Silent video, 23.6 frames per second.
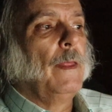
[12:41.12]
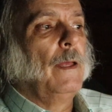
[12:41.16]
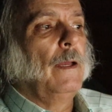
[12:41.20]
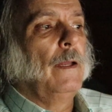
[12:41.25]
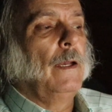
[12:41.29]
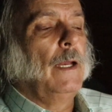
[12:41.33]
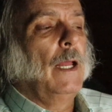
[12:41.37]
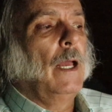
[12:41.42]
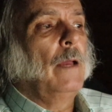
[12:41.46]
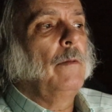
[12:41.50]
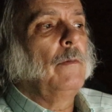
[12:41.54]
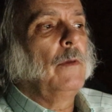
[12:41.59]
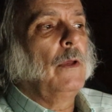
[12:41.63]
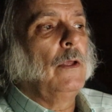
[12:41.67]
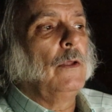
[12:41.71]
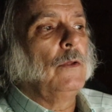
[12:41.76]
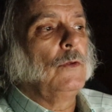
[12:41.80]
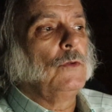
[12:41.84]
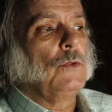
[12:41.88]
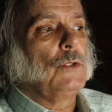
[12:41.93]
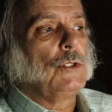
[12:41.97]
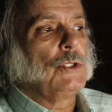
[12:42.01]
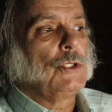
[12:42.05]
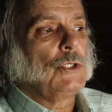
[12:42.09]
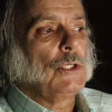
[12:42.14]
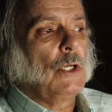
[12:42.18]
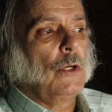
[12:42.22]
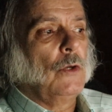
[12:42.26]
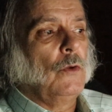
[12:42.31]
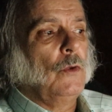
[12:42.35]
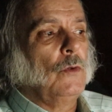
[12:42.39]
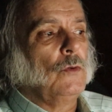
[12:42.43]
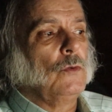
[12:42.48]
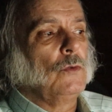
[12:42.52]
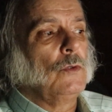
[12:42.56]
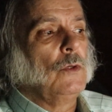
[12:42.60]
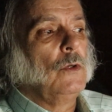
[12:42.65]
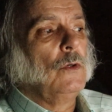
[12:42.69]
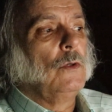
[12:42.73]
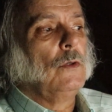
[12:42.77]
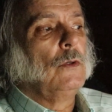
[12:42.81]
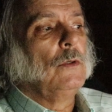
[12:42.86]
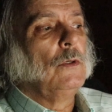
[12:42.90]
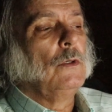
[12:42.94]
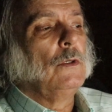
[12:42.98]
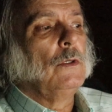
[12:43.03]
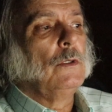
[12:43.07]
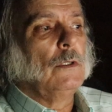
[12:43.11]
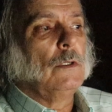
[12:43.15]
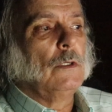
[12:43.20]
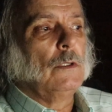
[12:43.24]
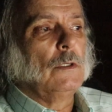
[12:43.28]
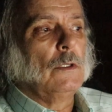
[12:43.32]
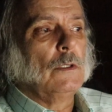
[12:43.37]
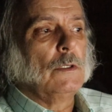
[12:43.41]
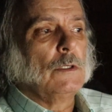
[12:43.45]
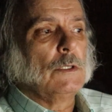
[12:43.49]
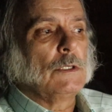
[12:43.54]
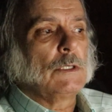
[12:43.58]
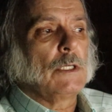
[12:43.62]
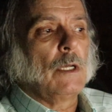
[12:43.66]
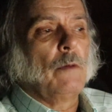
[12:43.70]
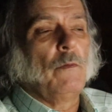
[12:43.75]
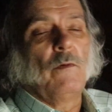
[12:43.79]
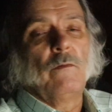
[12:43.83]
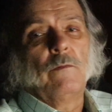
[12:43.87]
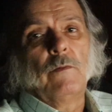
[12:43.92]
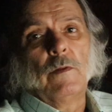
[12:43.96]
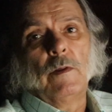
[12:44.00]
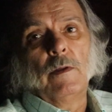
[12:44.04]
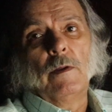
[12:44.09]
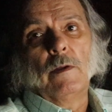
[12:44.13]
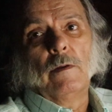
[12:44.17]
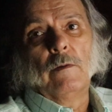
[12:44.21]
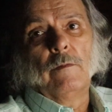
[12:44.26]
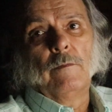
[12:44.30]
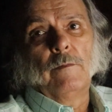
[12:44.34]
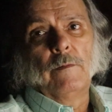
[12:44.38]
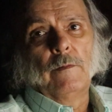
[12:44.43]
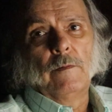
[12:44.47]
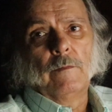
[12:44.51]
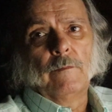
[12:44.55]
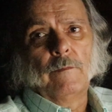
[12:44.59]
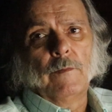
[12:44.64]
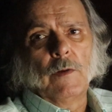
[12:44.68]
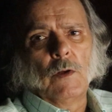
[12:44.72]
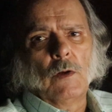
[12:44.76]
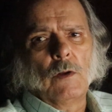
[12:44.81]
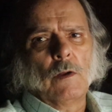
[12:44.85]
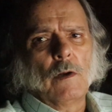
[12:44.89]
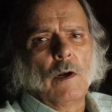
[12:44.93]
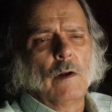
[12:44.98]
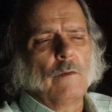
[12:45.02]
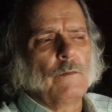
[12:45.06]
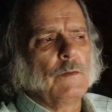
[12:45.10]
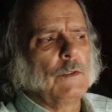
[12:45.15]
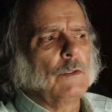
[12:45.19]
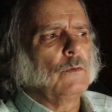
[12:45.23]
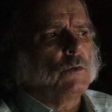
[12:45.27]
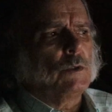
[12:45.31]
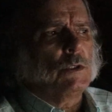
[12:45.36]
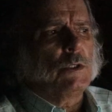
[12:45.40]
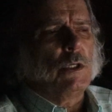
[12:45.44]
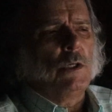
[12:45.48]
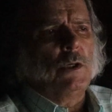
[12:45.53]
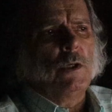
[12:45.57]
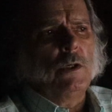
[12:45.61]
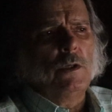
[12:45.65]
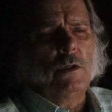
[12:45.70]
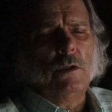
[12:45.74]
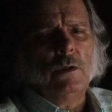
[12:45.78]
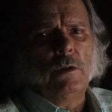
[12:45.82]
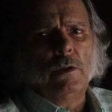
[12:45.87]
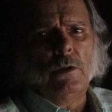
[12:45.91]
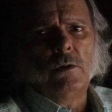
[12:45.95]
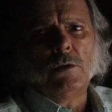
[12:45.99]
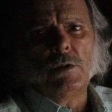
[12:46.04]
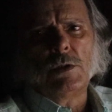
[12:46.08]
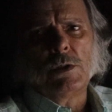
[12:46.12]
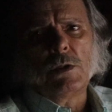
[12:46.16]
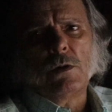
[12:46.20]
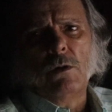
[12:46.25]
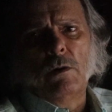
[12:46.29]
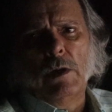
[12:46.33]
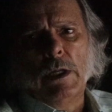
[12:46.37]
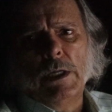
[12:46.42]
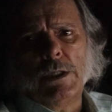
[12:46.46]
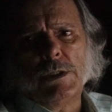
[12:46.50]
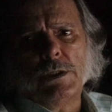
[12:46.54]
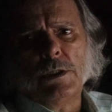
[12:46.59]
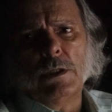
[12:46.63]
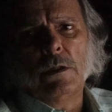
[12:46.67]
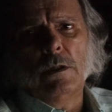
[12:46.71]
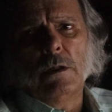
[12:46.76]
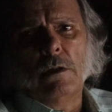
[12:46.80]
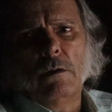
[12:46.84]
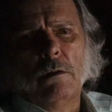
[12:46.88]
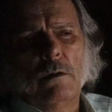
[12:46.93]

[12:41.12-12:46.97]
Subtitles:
And now I'm going to show you some of the photographs. It was a huge collection.